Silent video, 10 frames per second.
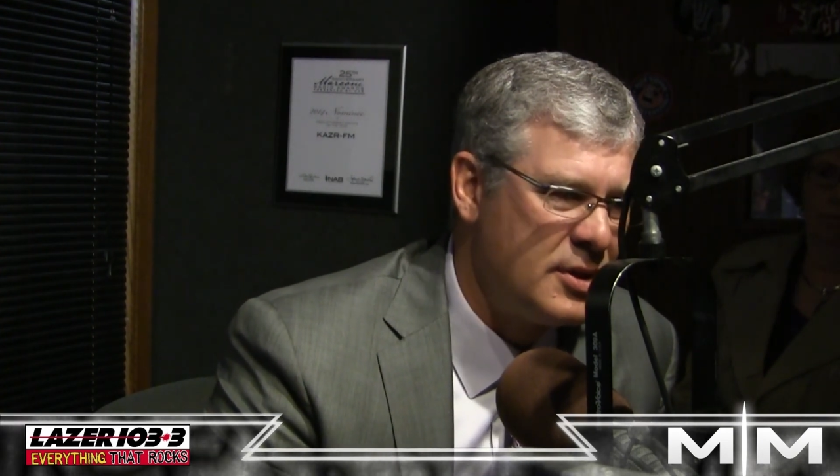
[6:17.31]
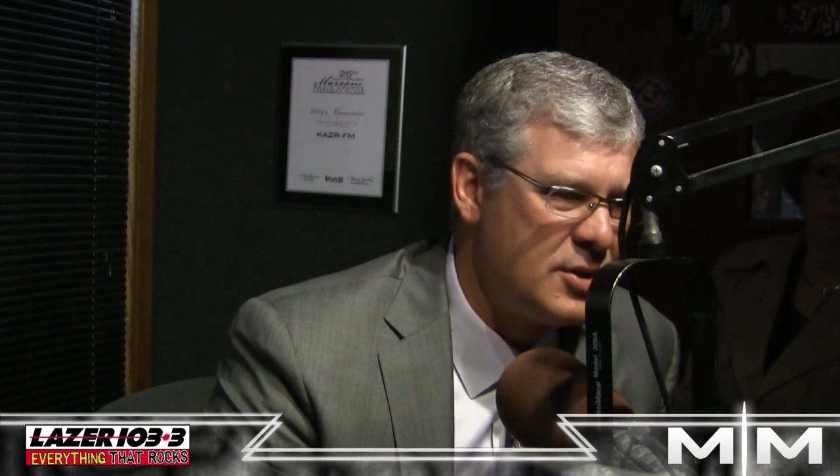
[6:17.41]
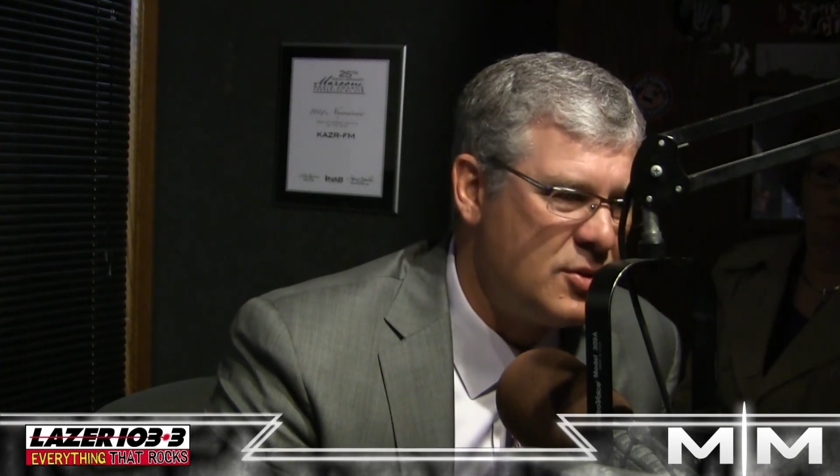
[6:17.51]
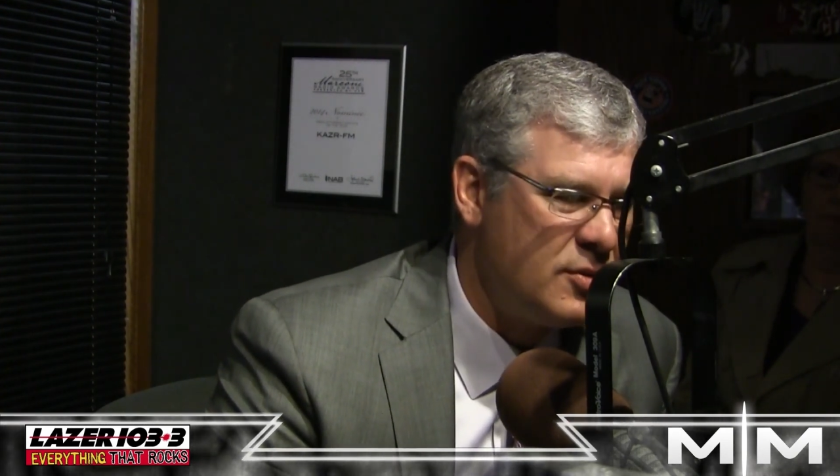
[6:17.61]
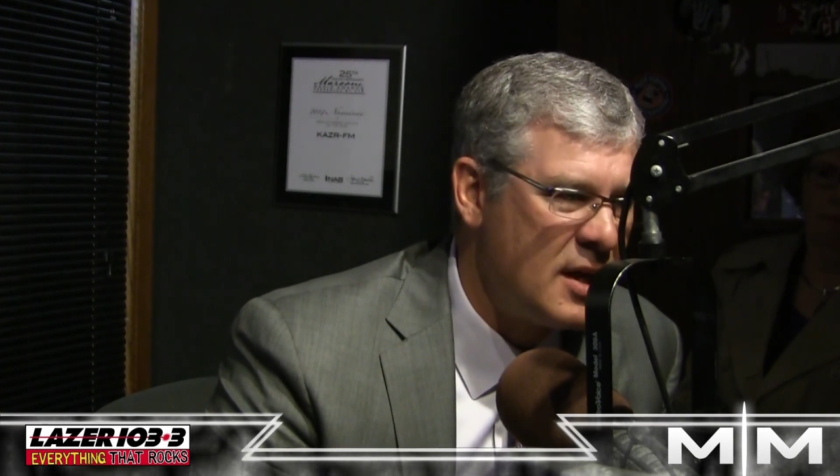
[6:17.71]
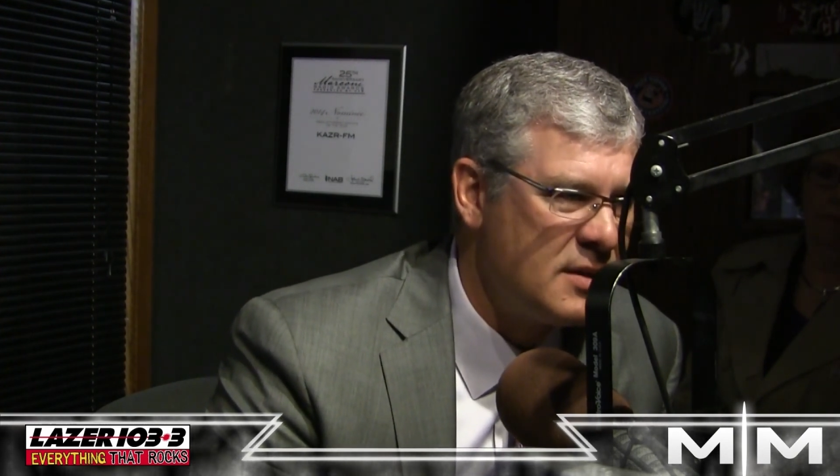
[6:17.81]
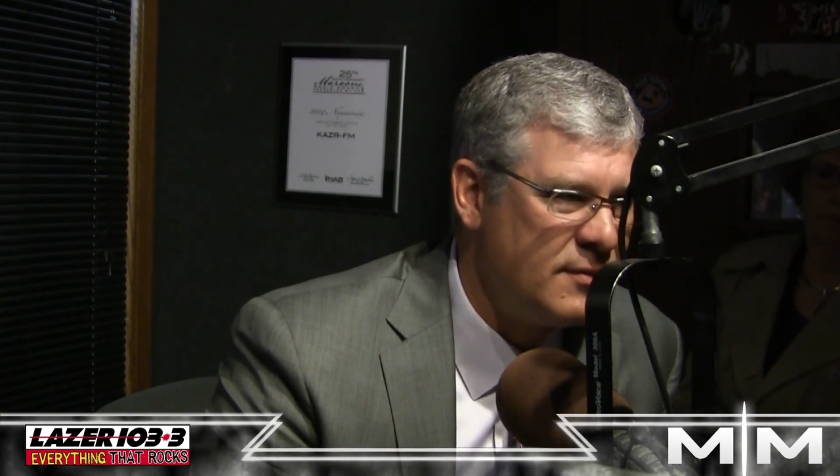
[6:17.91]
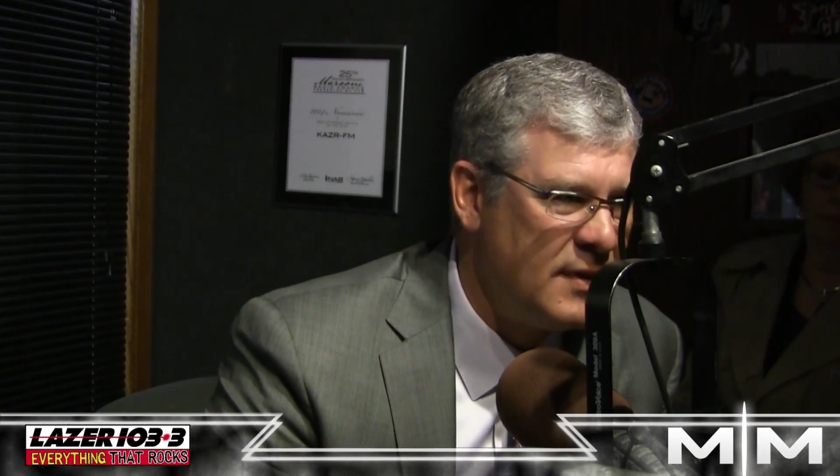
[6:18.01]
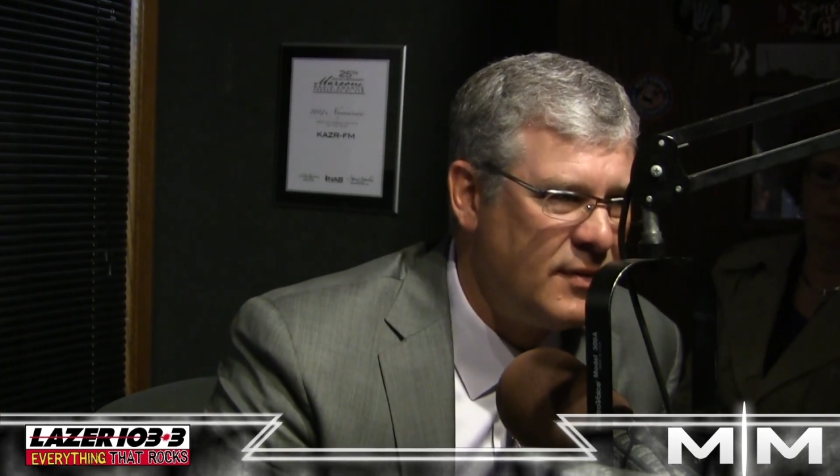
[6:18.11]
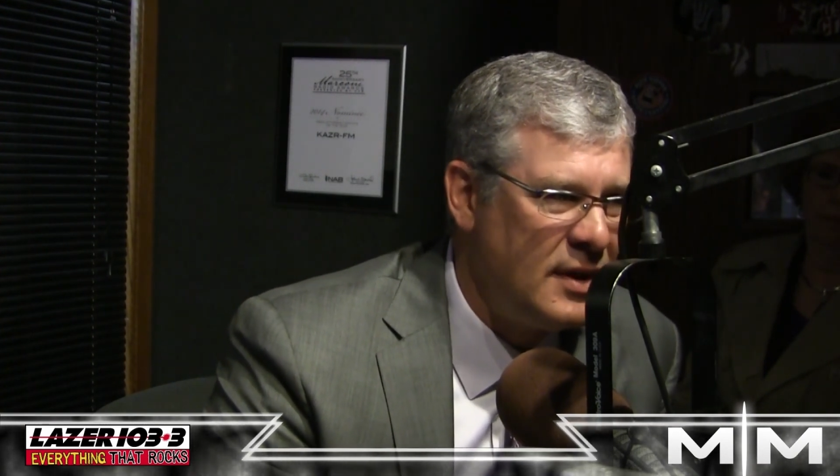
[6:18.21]
with this
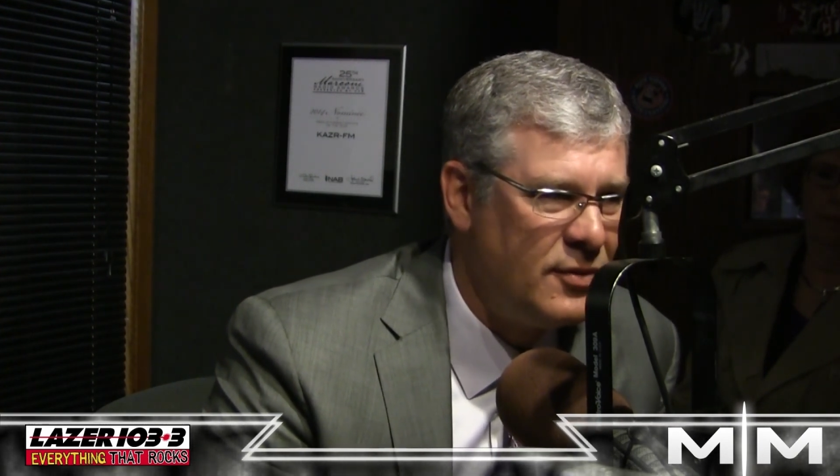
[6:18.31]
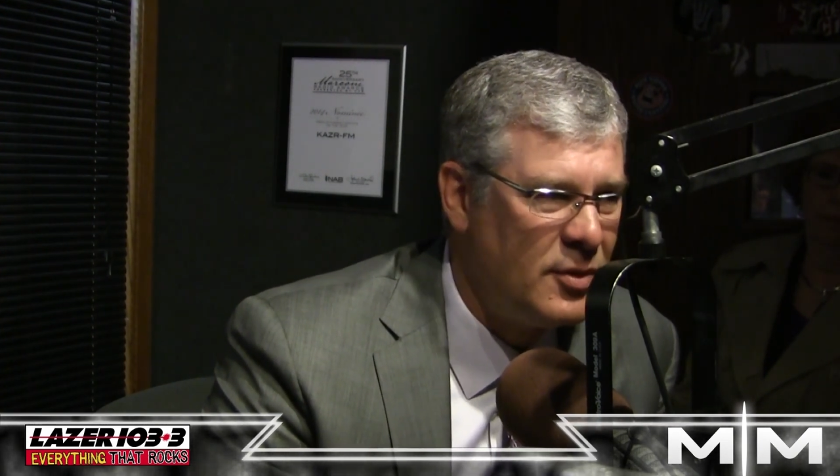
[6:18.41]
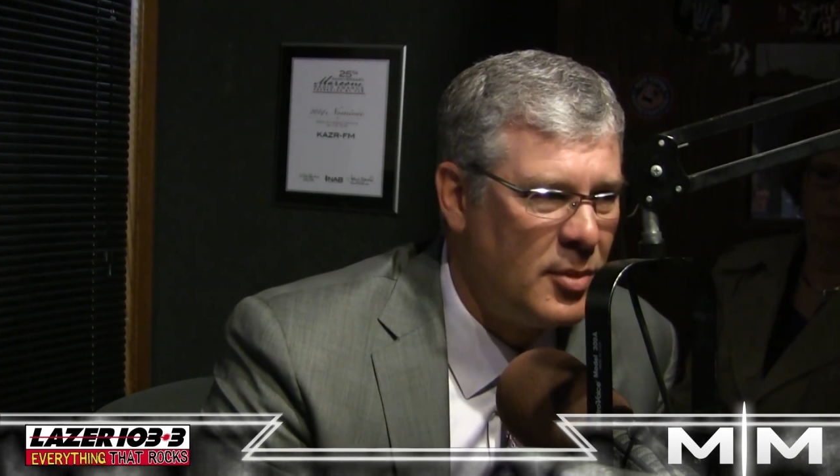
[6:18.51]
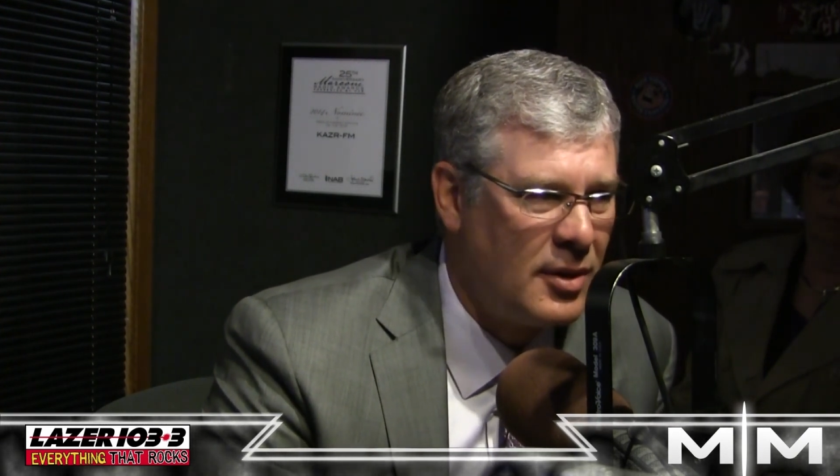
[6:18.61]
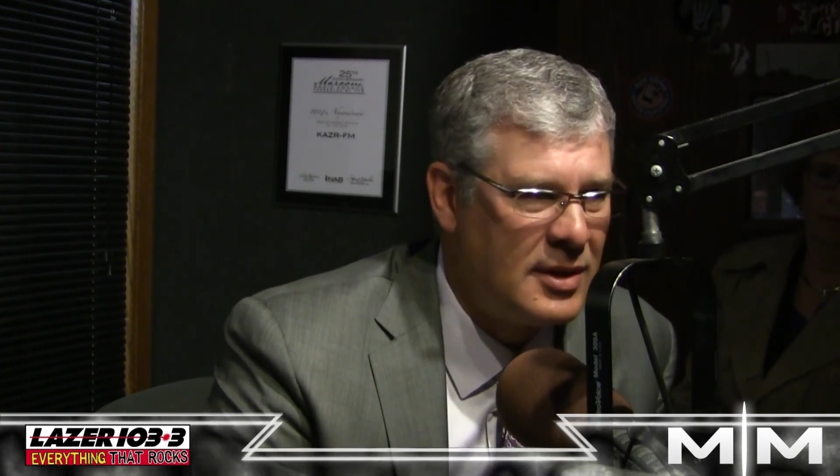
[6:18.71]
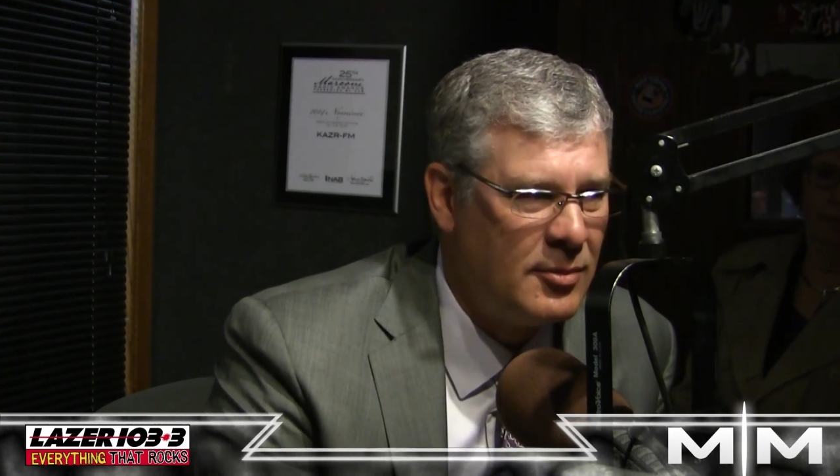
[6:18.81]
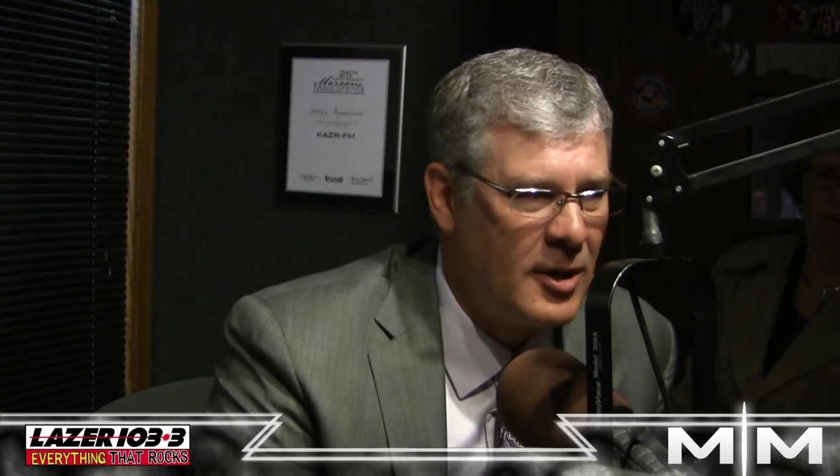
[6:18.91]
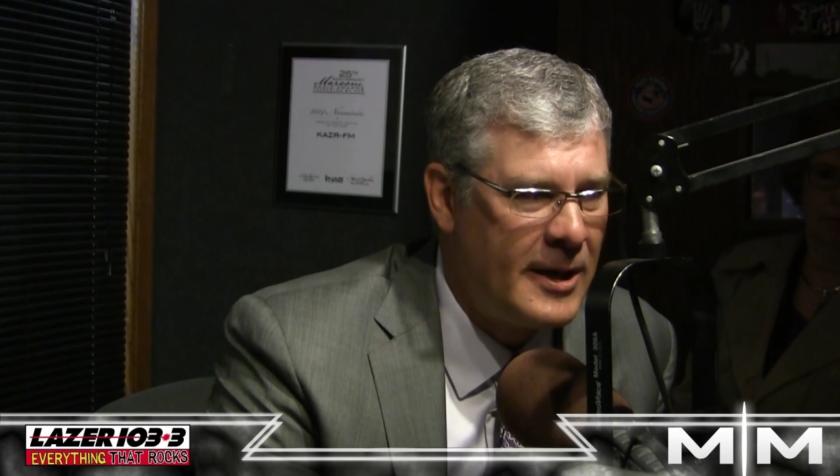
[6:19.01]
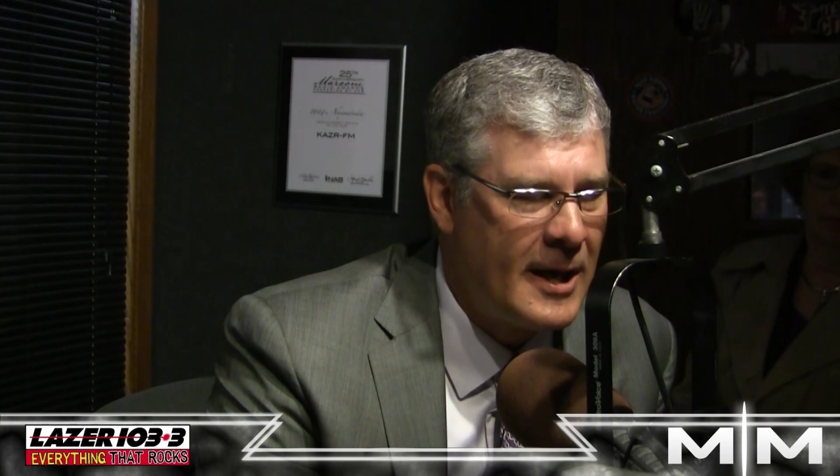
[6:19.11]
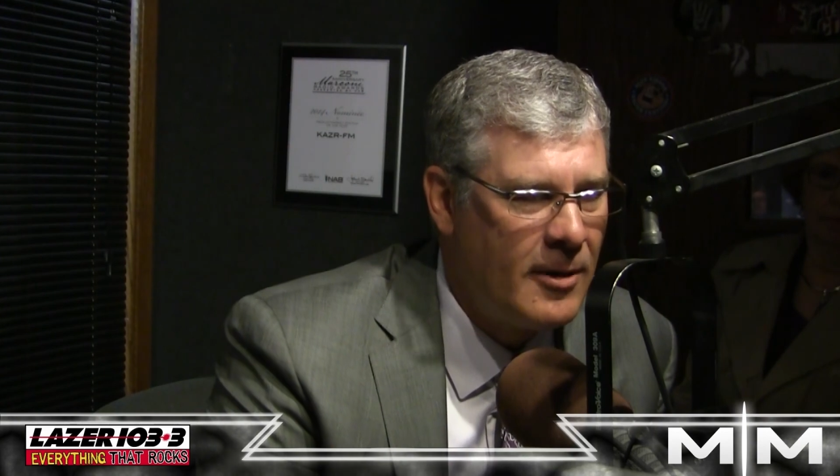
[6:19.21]
2015 football team
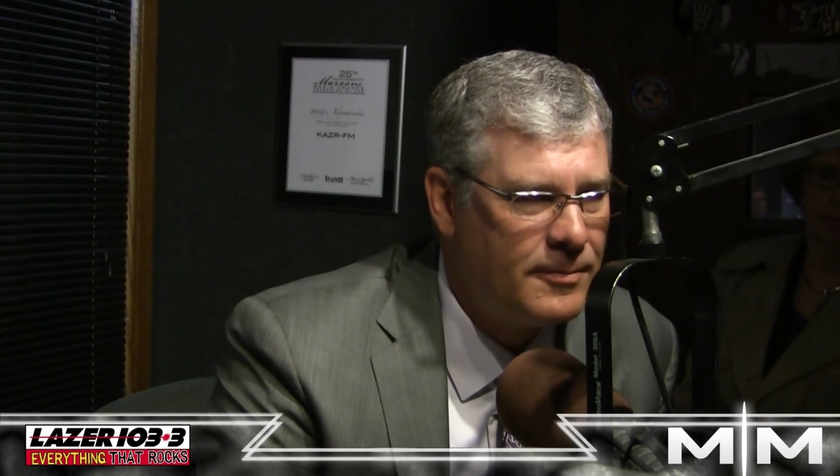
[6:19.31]
right now.